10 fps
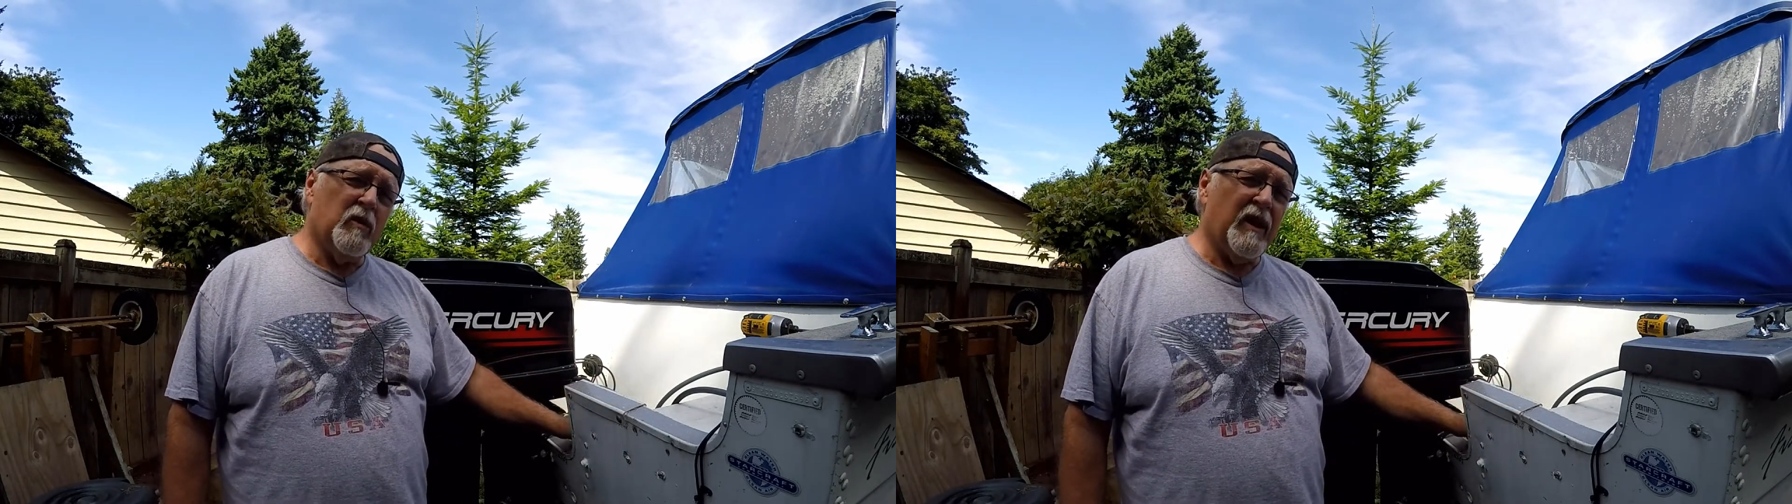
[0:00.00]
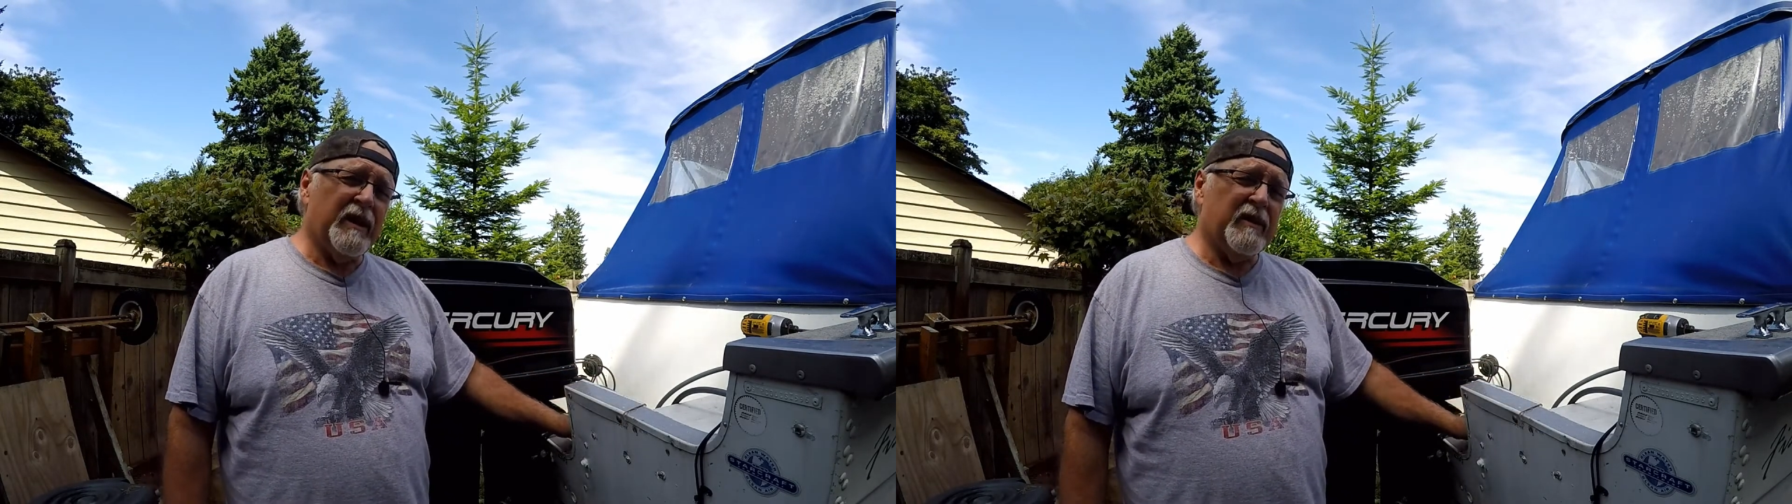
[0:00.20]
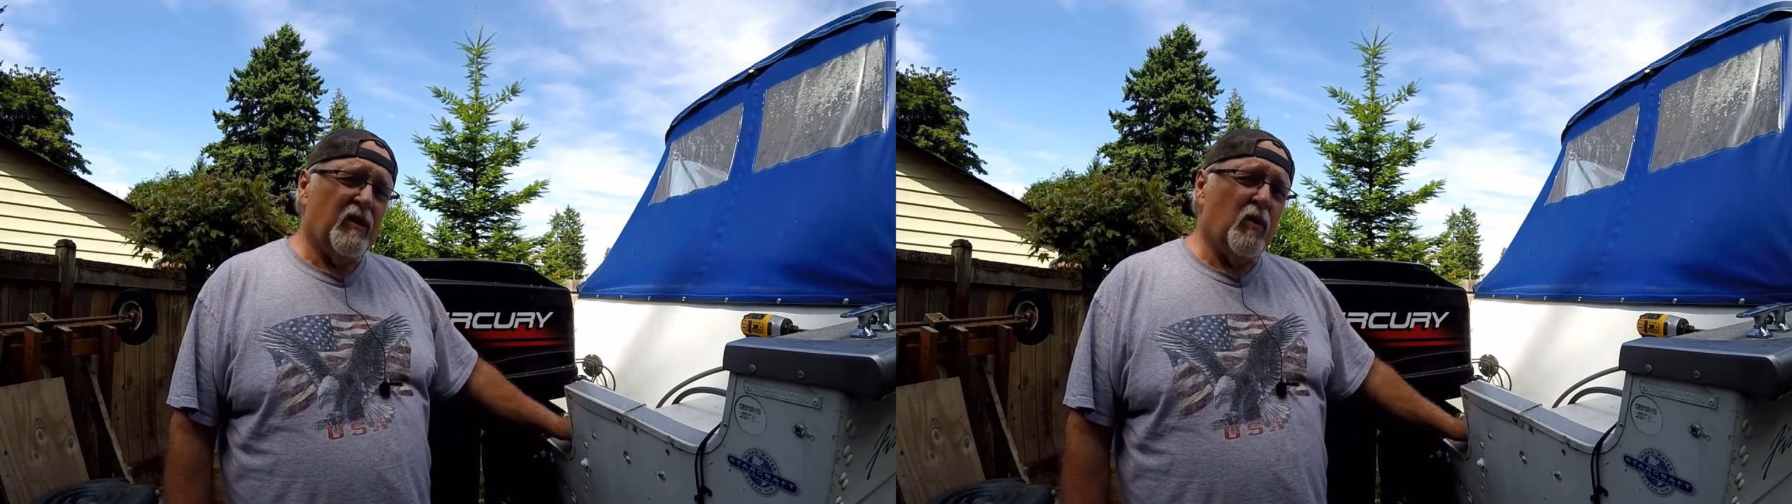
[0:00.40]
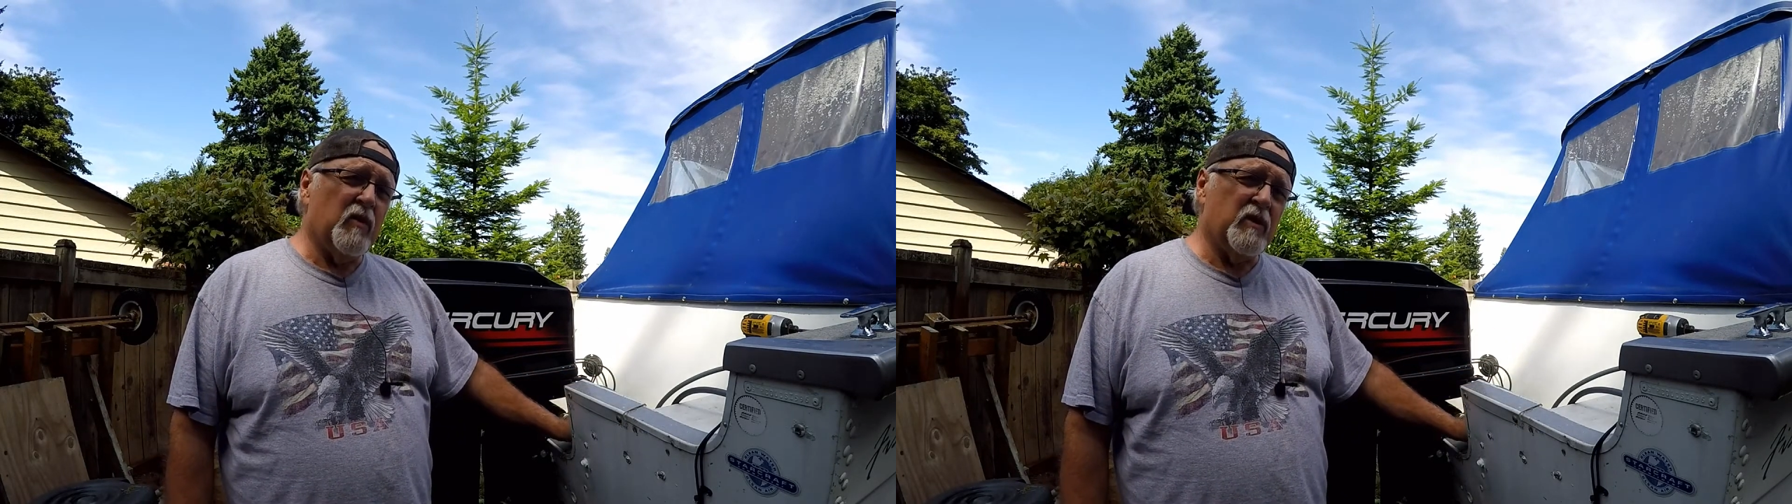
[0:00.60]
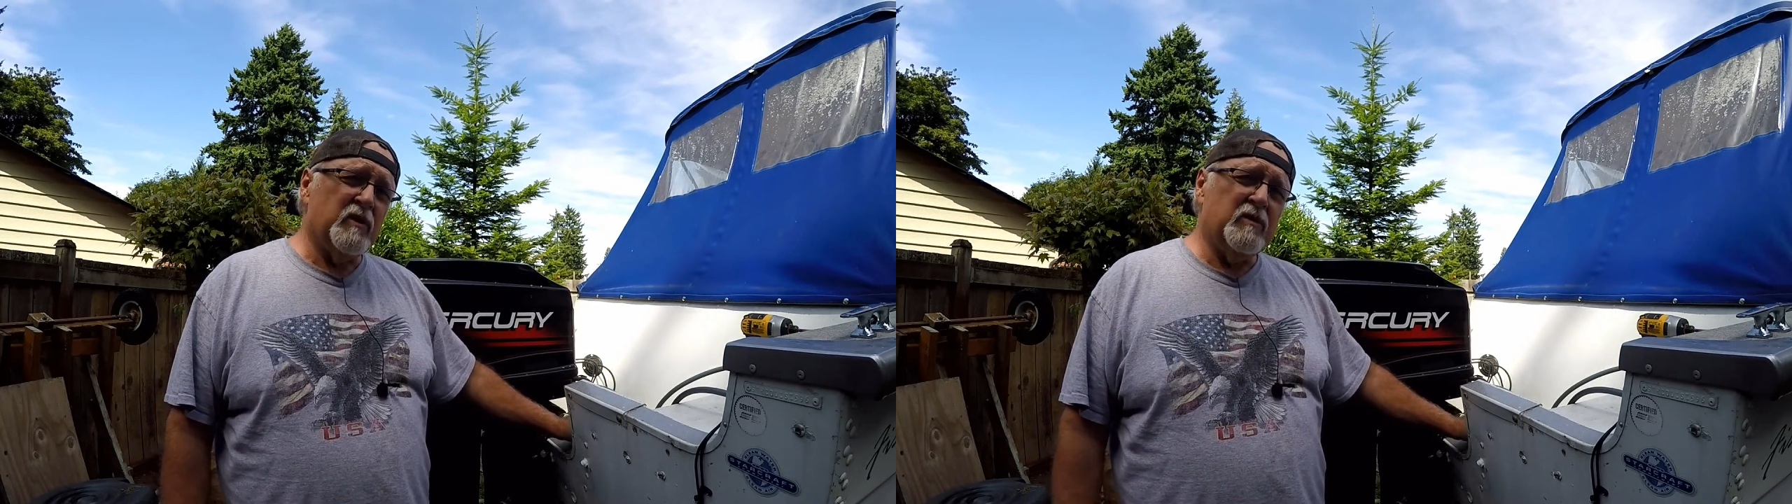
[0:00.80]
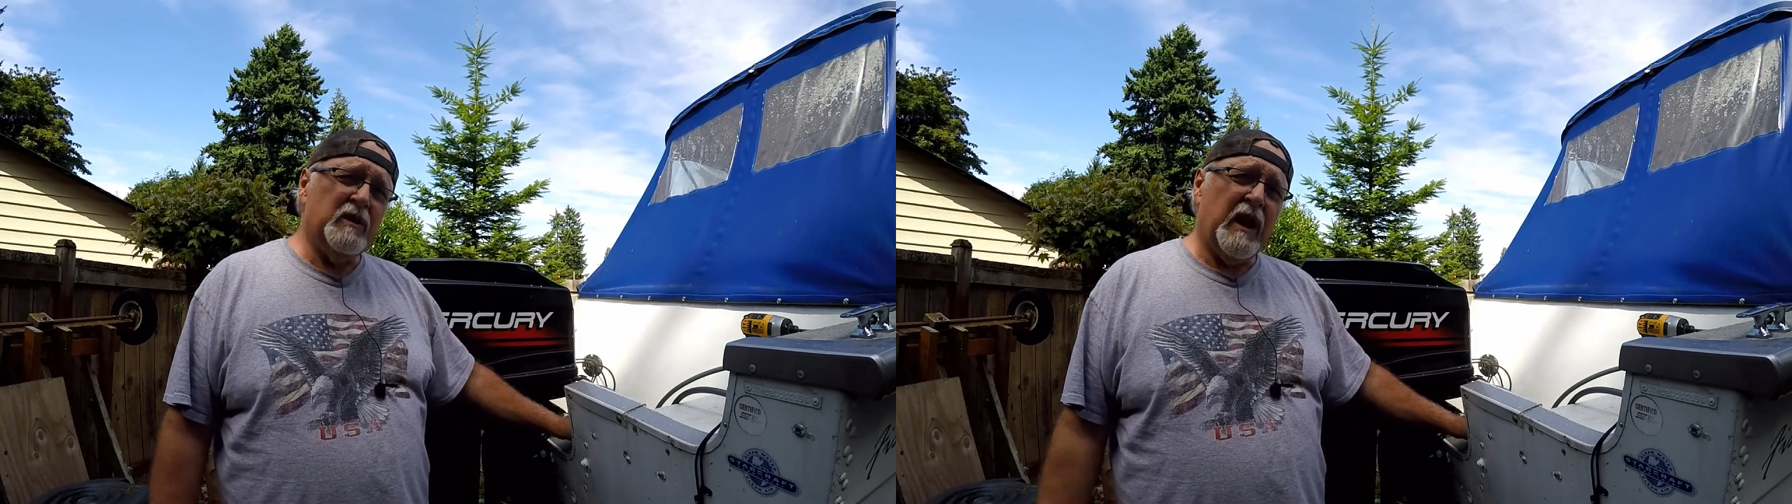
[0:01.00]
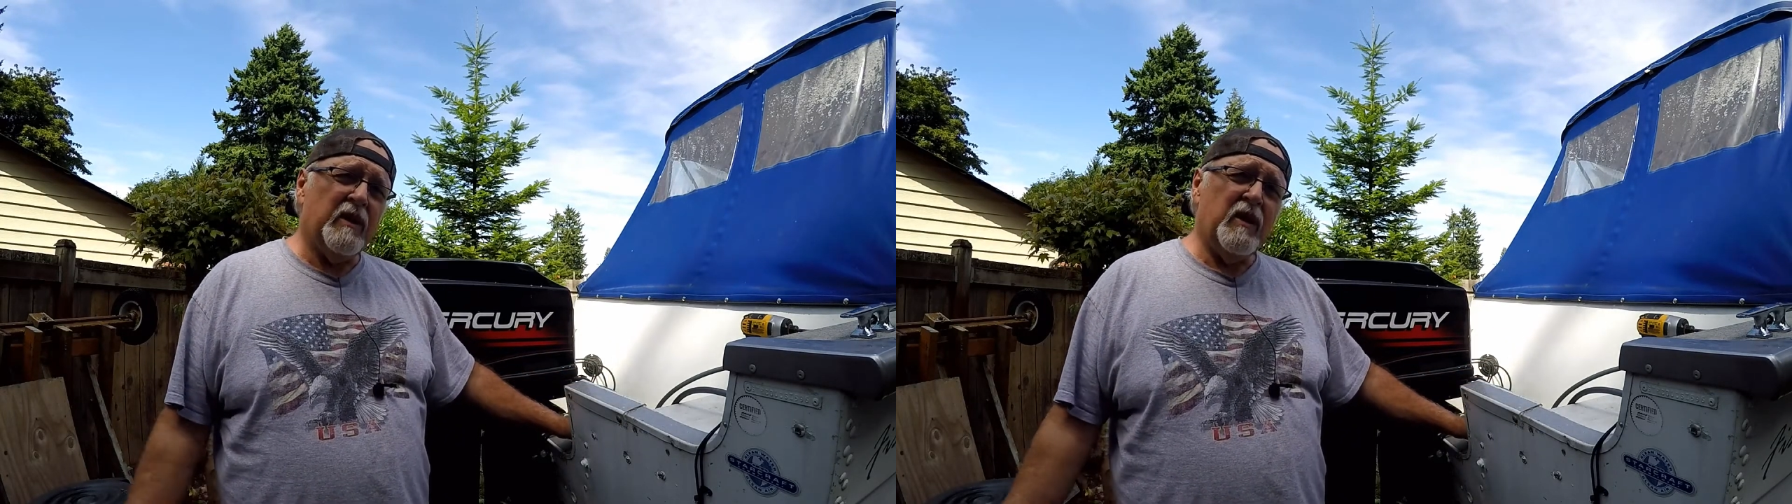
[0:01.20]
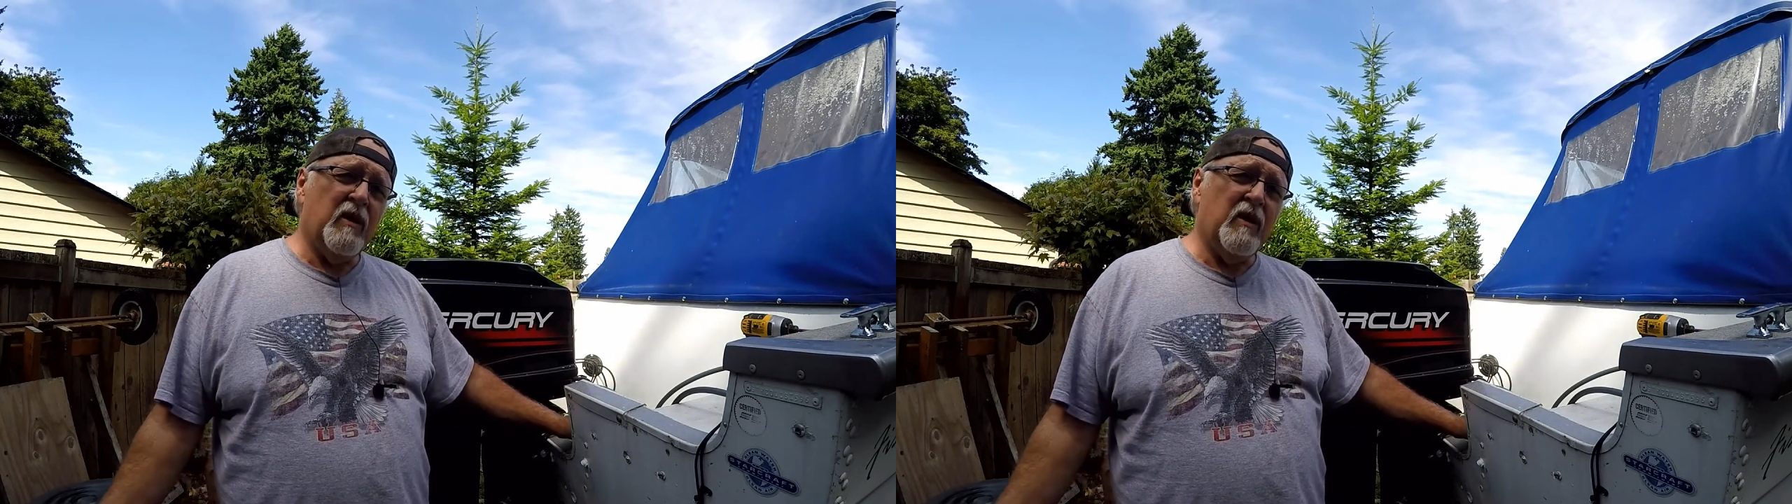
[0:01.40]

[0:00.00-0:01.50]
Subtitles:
like over 10